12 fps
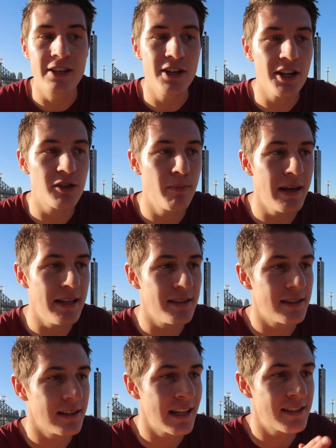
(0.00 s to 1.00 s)
It just
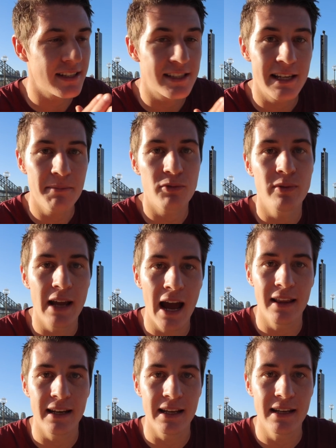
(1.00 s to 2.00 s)
means let's accept
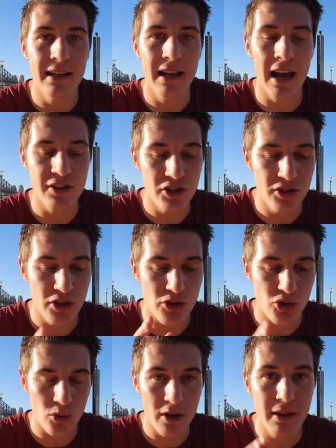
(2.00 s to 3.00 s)
reality and just
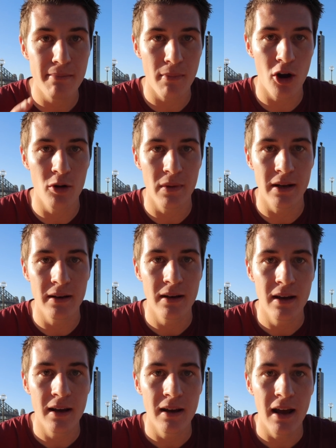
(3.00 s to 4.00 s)
enjoy the moment
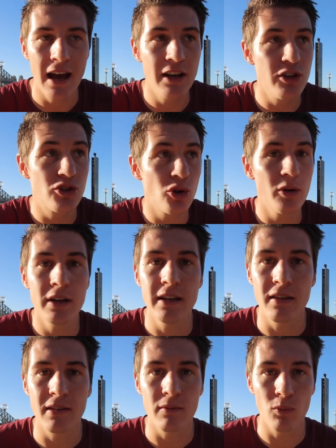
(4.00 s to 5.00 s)
and enjoy
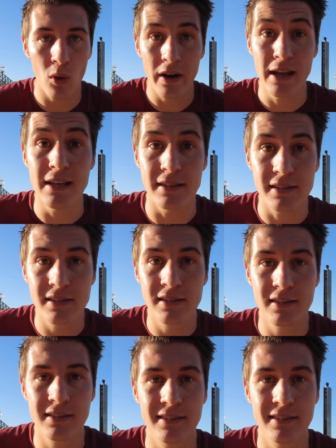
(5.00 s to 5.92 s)
what is.